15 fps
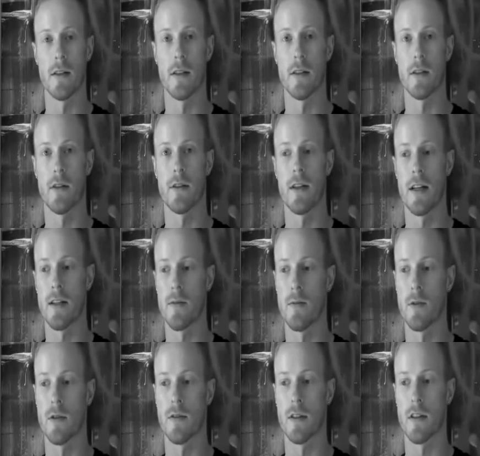and creates
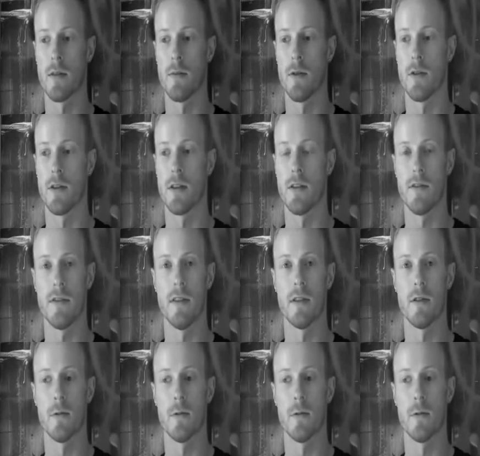more of a community feel